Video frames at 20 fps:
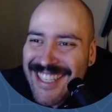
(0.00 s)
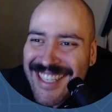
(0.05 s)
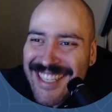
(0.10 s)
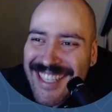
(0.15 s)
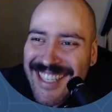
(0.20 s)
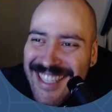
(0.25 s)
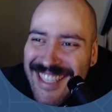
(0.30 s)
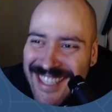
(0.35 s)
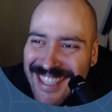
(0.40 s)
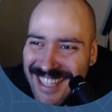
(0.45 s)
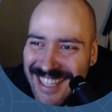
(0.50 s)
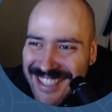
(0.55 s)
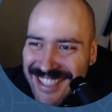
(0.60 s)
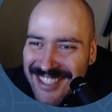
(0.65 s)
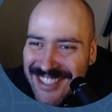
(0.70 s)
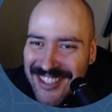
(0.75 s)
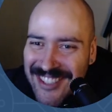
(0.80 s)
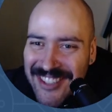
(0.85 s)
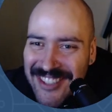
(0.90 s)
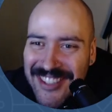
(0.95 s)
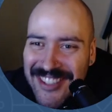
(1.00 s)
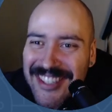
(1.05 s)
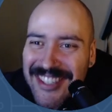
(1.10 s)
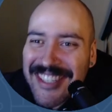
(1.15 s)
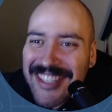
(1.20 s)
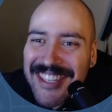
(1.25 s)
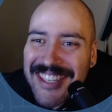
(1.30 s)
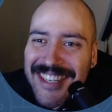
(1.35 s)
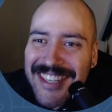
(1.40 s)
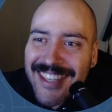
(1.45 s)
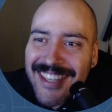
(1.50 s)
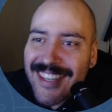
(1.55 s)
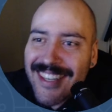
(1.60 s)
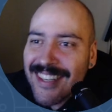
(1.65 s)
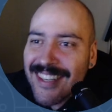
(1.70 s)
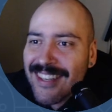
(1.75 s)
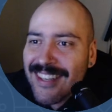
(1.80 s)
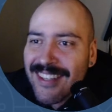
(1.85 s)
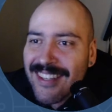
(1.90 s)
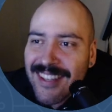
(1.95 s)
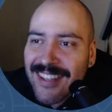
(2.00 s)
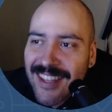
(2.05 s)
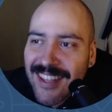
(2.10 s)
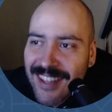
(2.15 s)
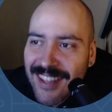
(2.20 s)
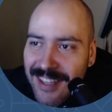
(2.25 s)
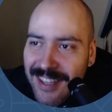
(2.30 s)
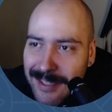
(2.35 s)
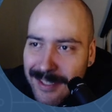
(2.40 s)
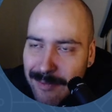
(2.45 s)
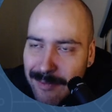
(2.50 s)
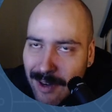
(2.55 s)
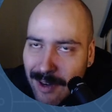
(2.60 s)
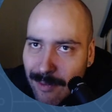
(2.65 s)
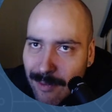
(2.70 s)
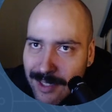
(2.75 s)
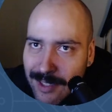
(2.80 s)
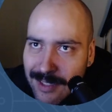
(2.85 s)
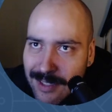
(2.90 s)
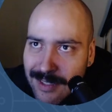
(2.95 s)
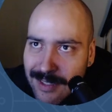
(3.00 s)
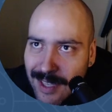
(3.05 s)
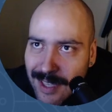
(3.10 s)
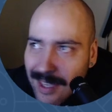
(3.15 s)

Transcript: Let's chill. I think it's probably just like